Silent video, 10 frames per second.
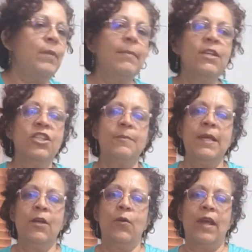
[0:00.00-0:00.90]
maybe just
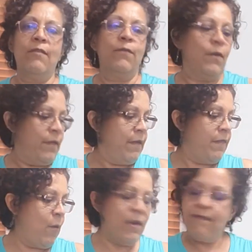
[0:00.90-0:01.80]
being grateful
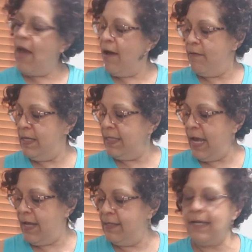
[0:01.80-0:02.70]
that we have these
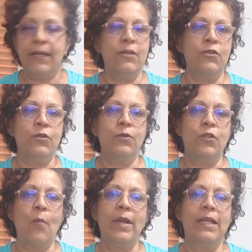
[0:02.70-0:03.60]
hands that can do
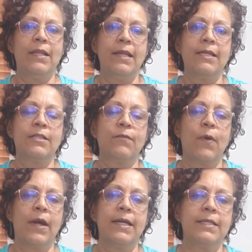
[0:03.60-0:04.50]
so many things
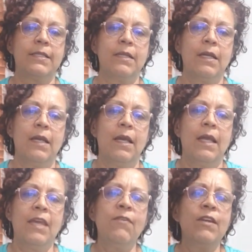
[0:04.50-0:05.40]
for us.
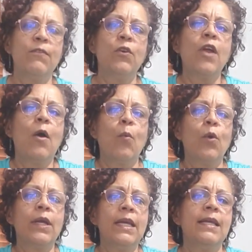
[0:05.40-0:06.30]
Even if they're not
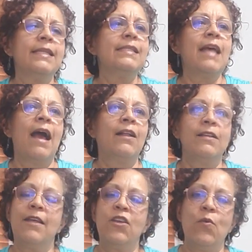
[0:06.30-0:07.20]
working
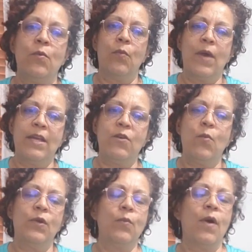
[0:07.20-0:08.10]
exactly the way you
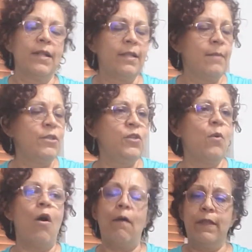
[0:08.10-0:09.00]
would want them
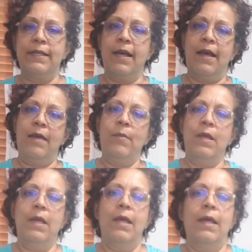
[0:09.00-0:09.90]
to all the time,
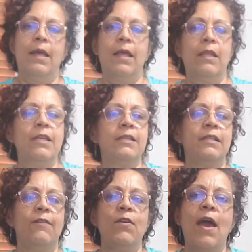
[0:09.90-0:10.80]
at
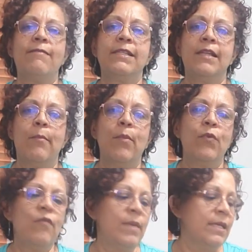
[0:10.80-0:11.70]
least if you have some
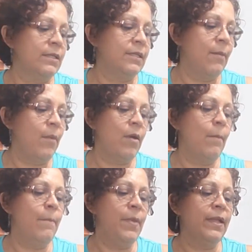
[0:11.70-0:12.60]
movement, some
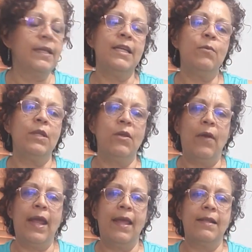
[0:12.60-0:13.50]
ability with
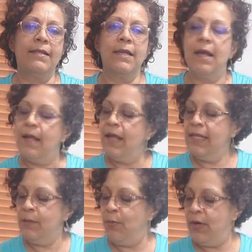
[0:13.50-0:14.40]
your hands,
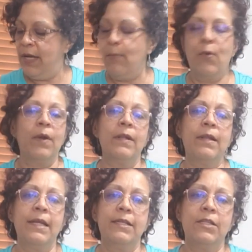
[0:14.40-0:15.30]
that's a pretty important
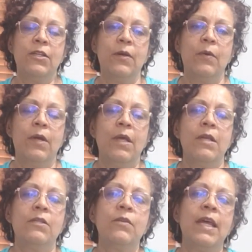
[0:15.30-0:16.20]
thing to do.
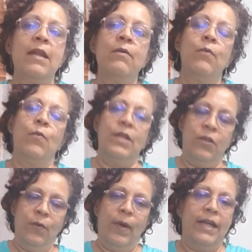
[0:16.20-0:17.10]
So then when
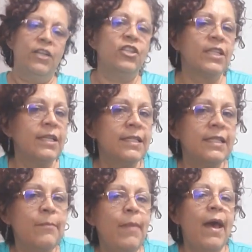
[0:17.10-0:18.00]
you're ready, just gonna
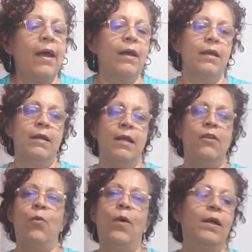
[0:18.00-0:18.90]
sit back,
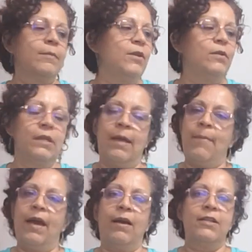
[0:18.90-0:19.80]
and you're welcome to get
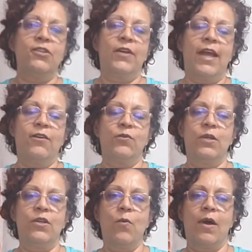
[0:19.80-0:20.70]
back onto your couch
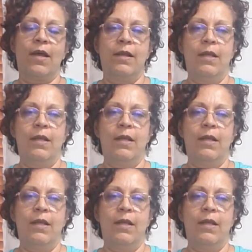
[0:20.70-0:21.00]
when you want.